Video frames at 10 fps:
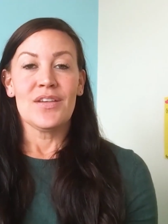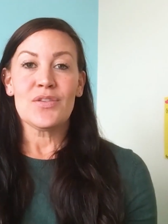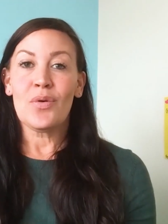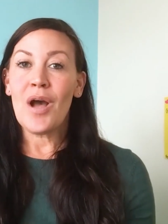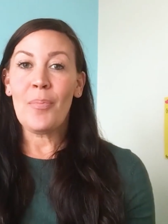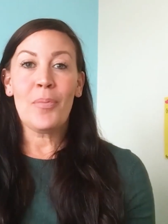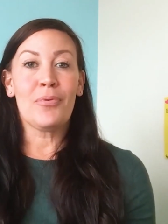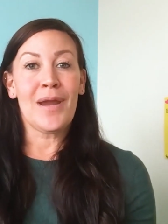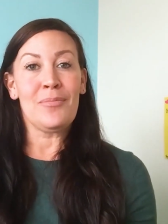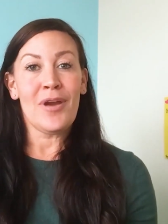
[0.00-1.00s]
So a couple
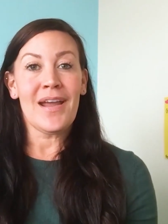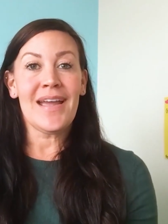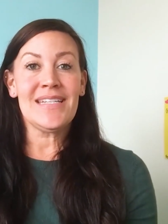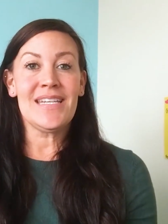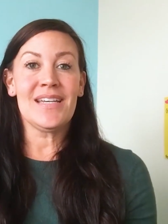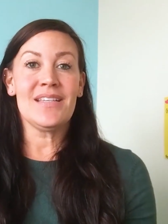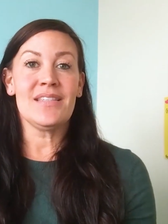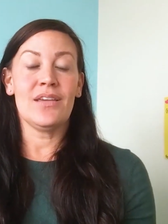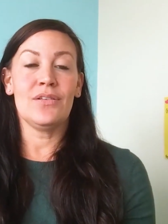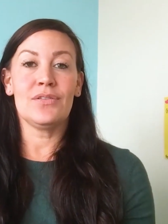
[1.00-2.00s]
brain break
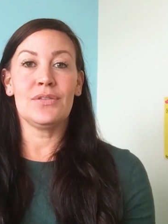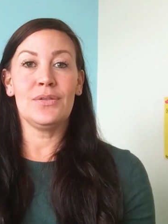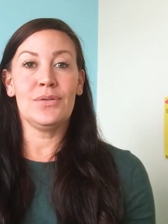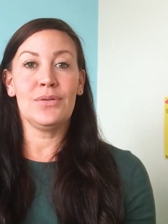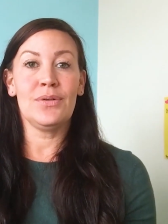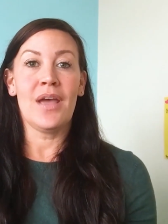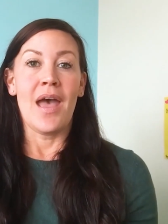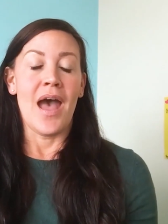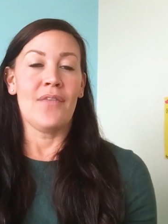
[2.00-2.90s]
ideas include